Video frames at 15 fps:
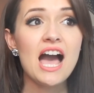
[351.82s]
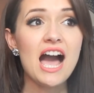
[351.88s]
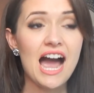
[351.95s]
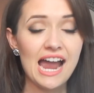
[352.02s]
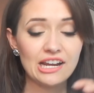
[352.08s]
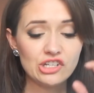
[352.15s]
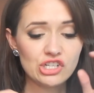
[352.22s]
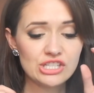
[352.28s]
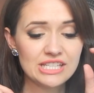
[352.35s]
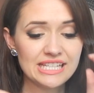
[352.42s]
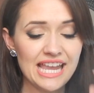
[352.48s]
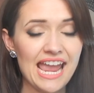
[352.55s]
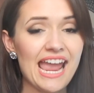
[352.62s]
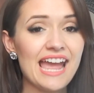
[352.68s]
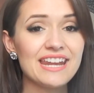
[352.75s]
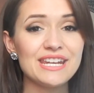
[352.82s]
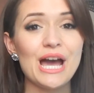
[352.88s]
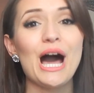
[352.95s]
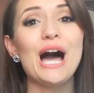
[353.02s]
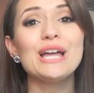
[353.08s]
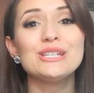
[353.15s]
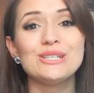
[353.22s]
I just
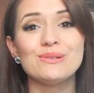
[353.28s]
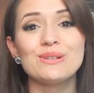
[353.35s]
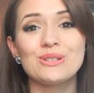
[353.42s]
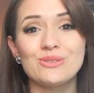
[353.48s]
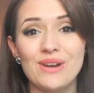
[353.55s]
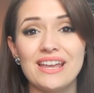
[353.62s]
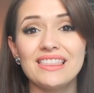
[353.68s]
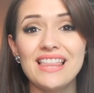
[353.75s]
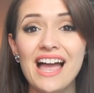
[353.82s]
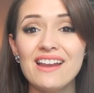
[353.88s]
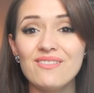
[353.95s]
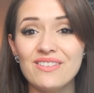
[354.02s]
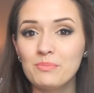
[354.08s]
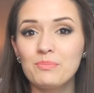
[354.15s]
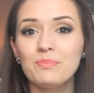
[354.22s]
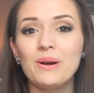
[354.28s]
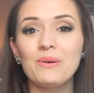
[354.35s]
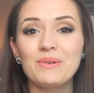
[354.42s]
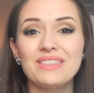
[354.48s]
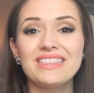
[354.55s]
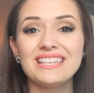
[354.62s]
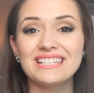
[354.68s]
cannot do a straight line with,
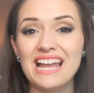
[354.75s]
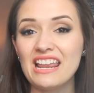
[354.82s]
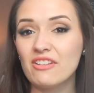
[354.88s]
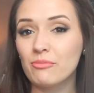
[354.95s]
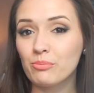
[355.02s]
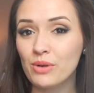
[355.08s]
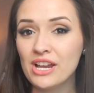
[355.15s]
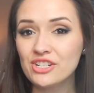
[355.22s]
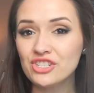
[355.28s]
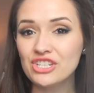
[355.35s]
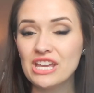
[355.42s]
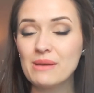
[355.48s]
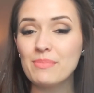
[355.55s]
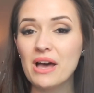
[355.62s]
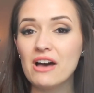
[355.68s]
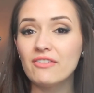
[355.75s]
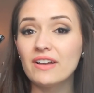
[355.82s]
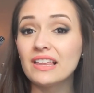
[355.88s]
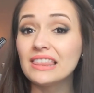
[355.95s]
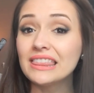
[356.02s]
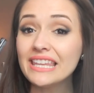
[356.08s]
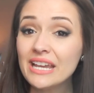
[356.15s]
but with this kind of brush tip of a
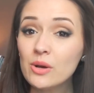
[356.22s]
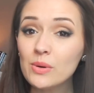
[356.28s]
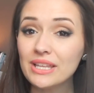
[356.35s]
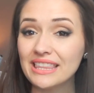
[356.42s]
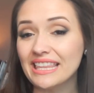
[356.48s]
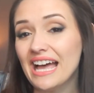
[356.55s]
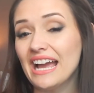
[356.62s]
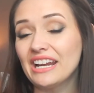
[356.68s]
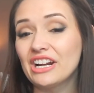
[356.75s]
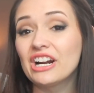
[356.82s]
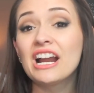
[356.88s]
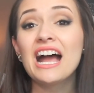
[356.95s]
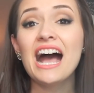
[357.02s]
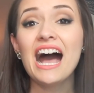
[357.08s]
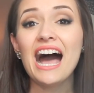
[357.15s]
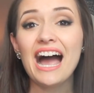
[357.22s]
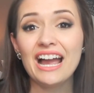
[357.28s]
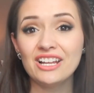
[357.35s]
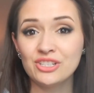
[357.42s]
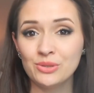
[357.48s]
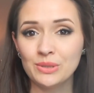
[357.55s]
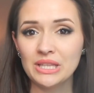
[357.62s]
liquid liner,
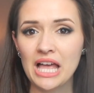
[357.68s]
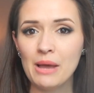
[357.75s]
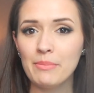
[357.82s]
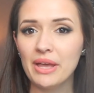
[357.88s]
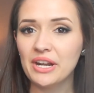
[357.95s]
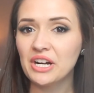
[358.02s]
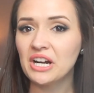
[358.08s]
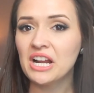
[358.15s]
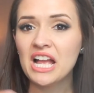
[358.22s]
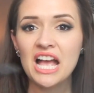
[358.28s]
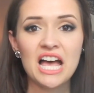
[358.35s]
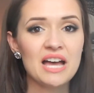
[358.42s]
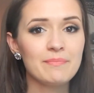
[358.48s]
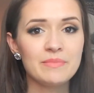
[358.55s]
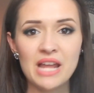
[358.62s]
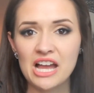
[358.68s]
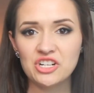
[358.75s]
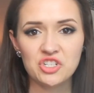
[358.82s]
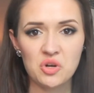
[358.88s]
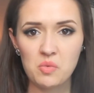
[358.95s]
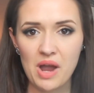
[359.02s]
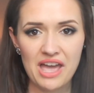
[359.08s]
I do a lot better. I'm not
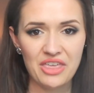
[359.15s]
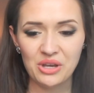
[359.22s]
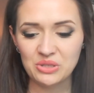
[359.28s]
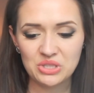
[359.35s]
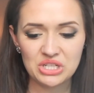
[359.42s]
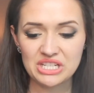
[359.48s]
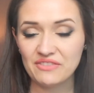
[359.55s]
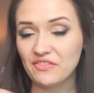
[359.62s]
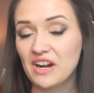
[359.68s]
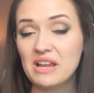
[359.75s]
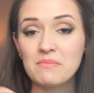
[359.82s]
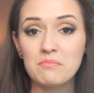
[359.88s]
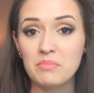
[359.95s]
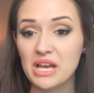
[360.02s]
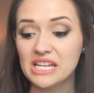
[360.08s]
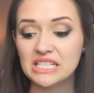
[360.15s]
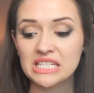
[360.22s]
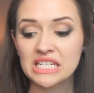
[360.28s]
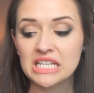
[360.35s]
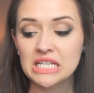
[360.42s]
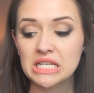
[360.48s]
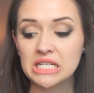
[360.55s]
sure why those are different,
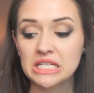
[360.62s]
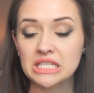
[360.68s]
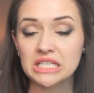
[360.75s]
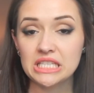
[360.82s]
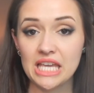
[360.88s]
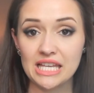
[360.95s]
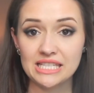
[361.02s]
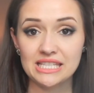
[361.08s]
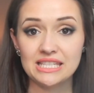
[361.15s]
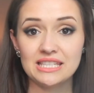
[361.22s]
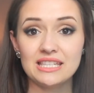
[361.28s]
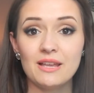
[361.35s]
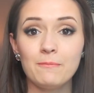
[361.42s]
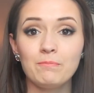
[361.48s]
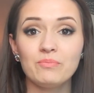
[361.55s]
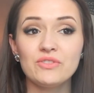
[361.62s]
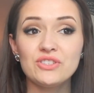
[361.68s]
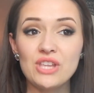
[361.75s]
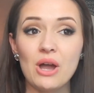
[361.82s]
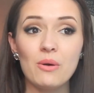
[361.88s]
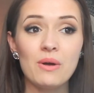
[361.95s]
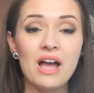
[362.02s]
but yes.
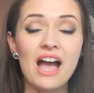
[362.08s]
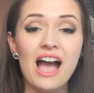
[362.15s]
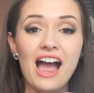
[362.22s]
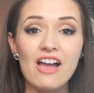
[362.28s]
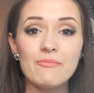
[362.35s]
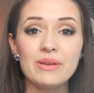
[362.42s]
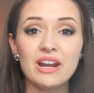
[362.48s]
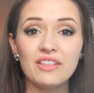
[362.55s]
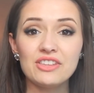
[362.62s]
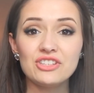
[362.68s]
So I've been on the